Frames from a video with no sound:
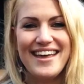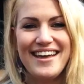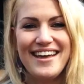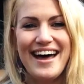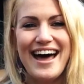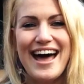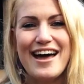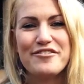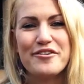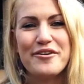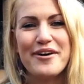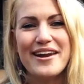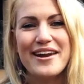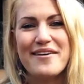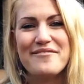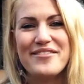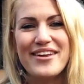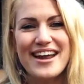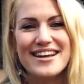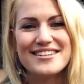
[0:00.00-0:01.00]
Hi everyone,
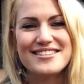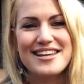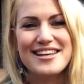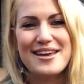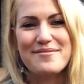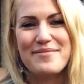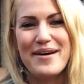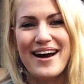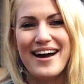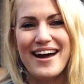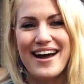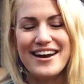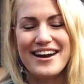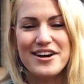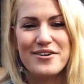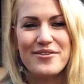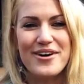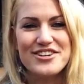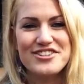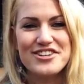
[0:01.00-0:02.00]
I'm Vanessa Ybarra and
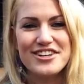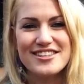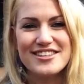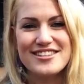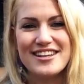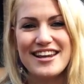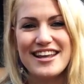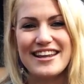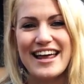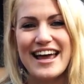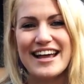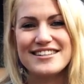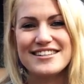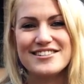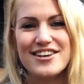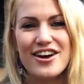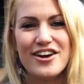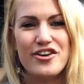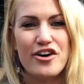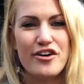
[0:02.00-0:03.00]
you're watching City Lights
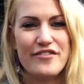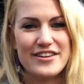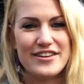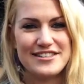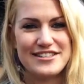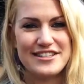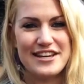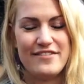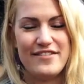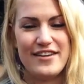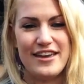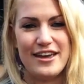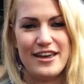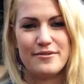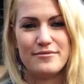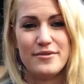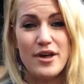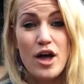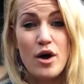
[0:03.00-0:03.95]
on Novus TV.